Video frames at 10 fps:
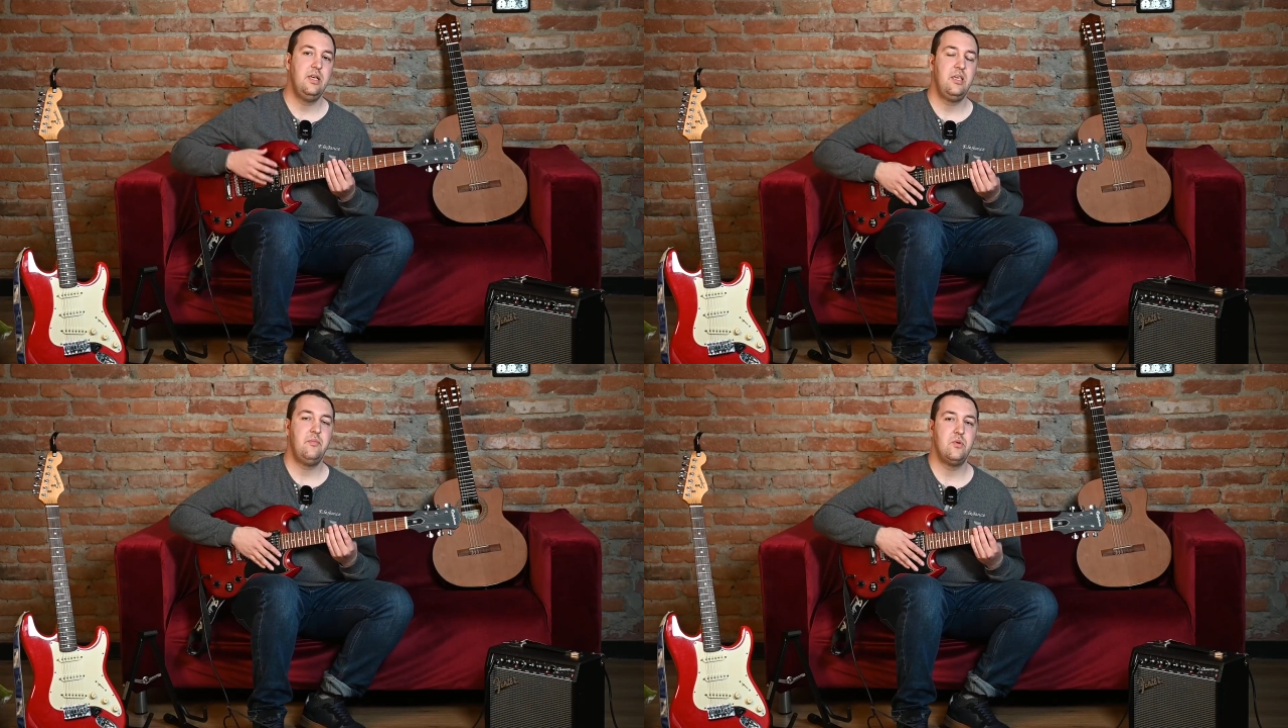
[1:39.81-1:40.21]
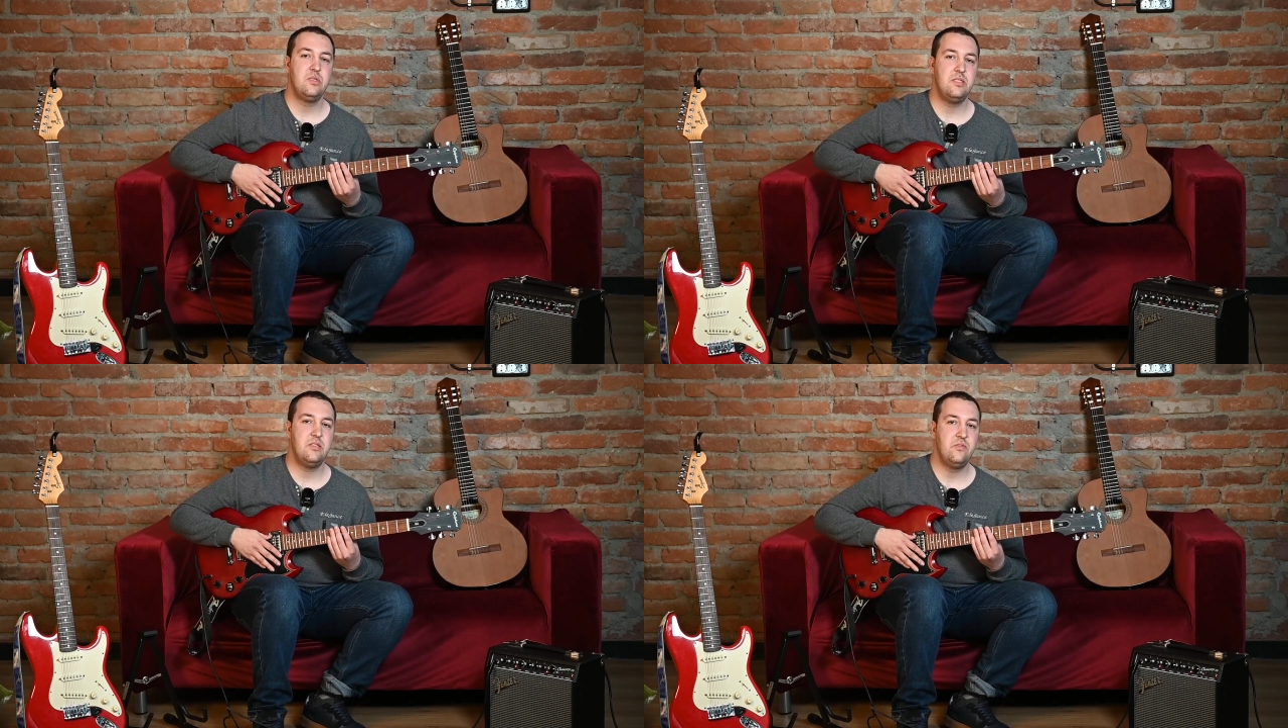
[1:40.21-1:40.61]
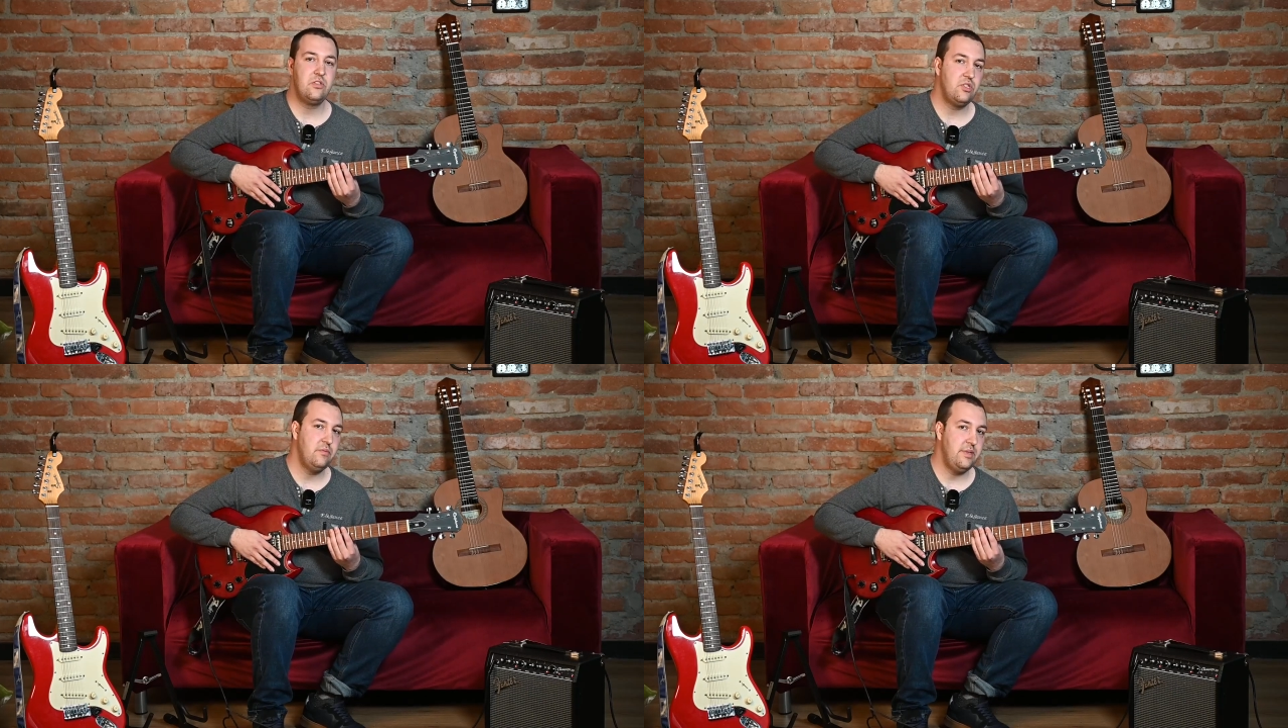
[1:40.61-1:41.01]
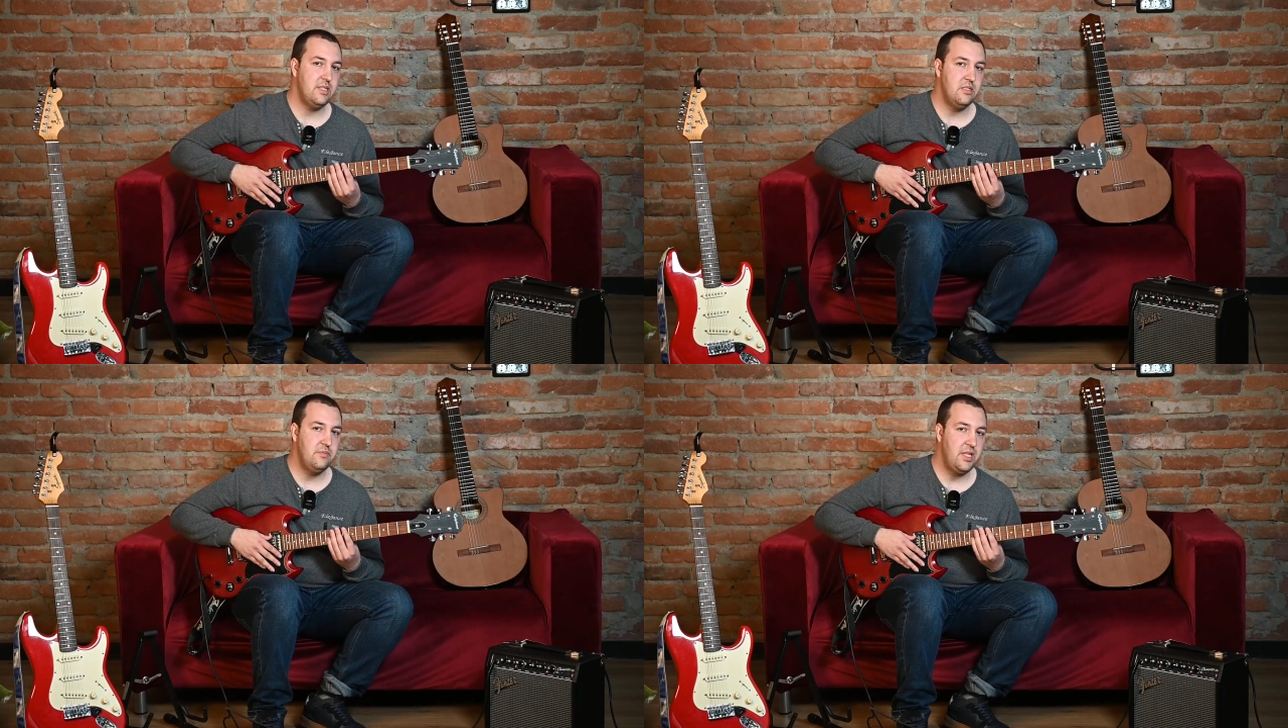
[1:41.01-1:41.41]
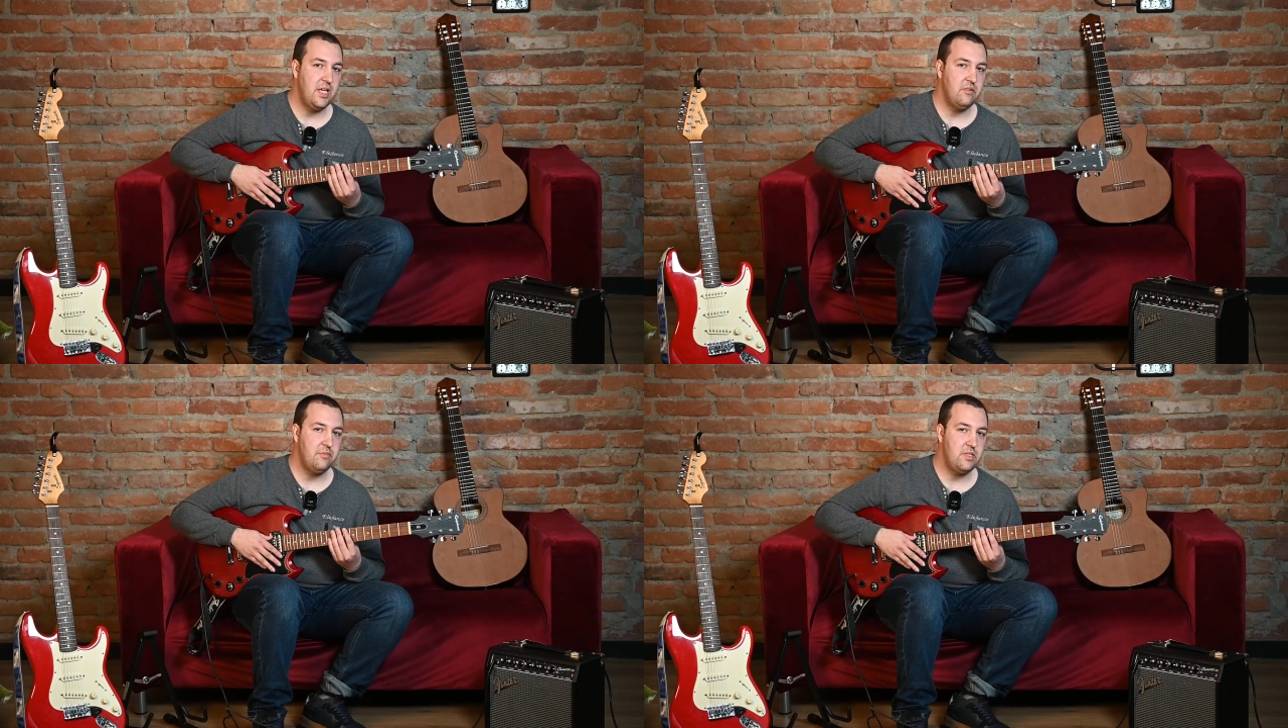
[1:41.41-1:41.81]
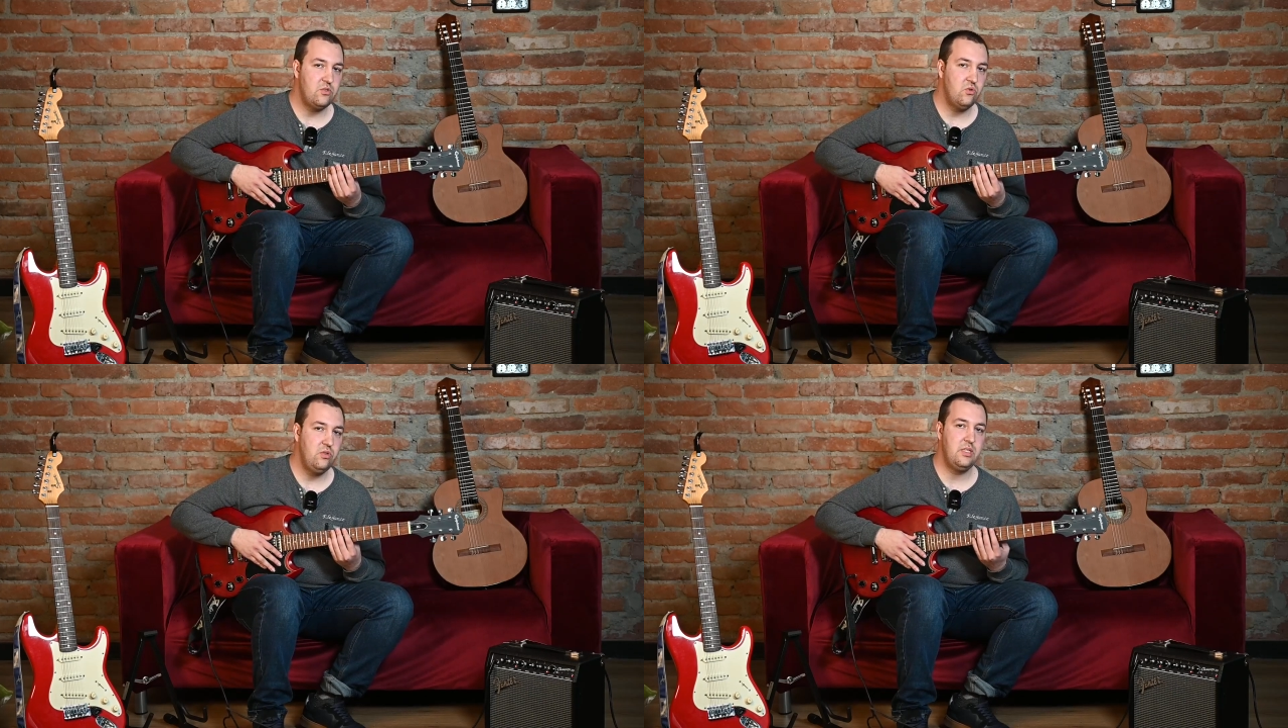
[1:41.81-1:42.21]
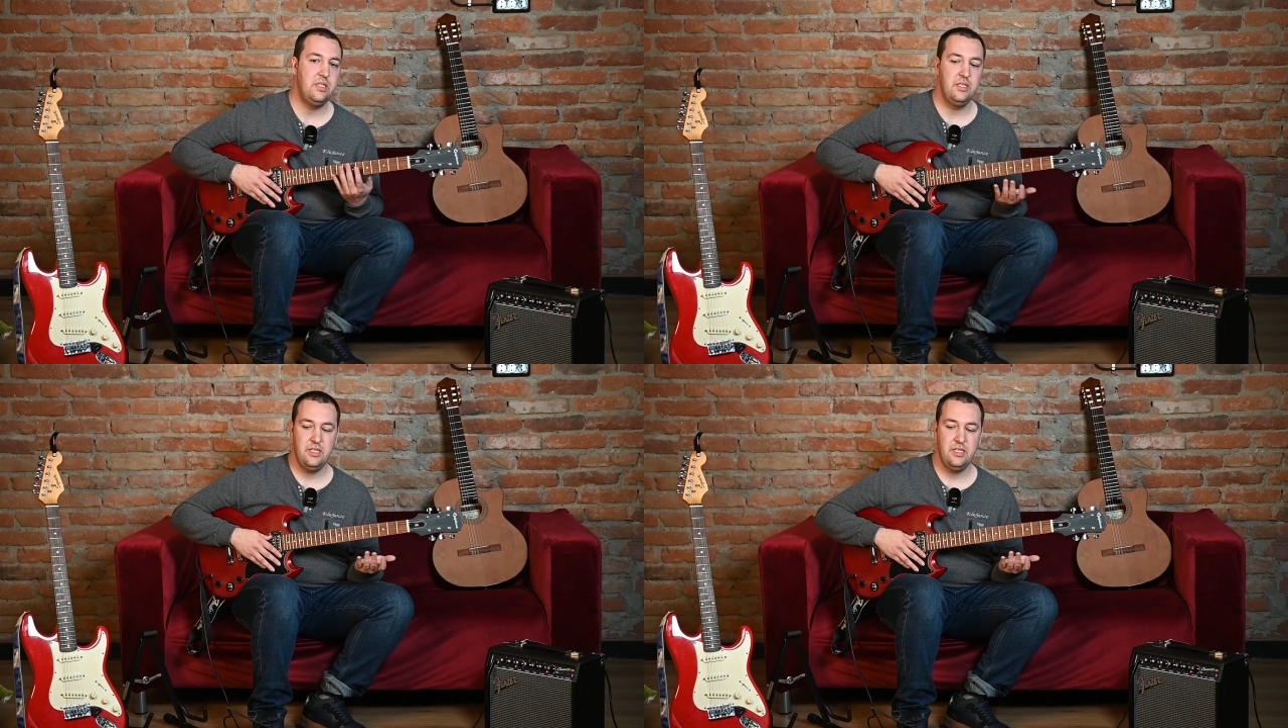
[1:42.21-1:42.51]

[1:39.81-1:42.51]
or we are used to going very evenly.